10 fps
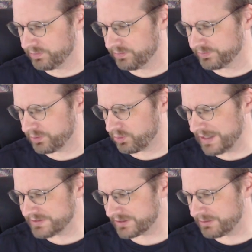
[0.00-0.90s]

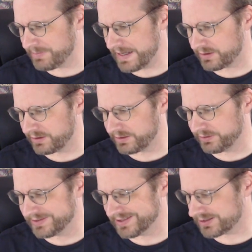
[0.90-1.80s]
whites on the back are a
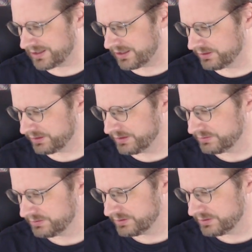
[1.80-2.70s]
little discolored.
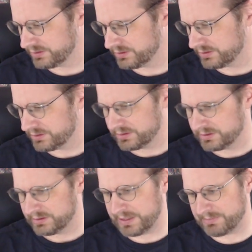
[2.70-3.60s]

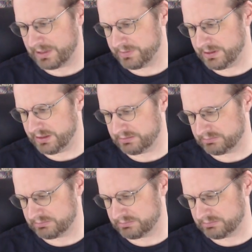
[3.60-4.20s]
That might be it.